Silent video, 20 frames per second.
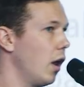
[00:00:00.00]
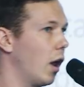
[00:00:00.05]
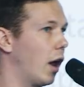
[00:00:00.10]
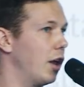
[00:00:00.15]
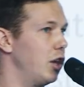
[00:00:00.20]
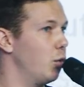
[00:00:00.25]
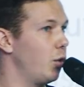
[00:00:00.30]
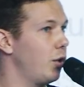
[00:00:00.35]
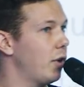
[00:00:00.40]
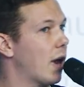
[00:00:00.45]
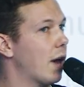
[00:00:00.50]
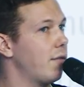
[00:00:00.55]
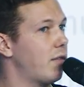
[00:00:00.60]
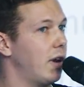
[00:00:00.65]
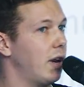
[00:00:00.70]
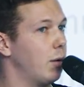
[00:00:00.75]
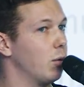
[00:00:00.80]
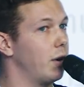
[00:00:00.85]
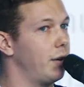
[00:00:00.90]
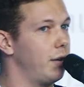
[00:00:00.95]
And you wouldn't have
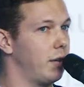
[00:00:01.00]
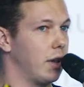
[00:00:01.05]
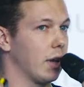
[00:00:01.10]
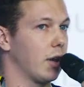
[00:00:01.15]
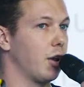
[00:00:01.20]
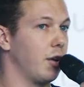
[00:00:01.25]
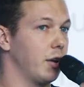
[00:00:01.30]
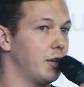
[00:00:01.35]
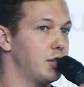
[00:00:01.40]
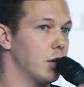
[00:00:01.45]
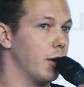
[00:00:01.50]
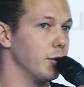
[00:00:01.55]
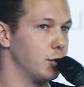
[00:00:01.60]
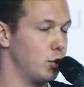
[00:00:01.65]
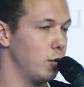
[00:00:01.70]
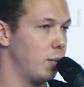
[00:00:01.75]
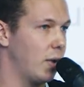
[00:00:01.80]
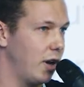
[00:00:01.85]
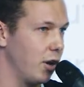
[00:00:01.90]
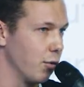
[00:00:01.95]
anyone that could exert
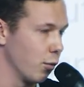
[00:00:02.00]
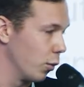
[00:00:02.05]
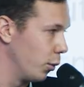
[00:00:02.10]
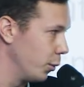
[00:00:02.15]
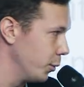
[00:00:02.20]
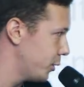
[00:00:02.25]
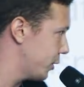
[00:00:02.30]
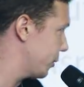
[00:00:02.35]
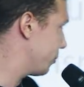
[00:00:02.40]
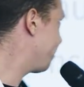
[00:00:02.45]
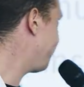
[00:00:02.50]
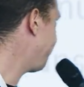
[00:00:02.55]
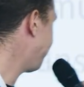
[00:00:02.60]
too many rules.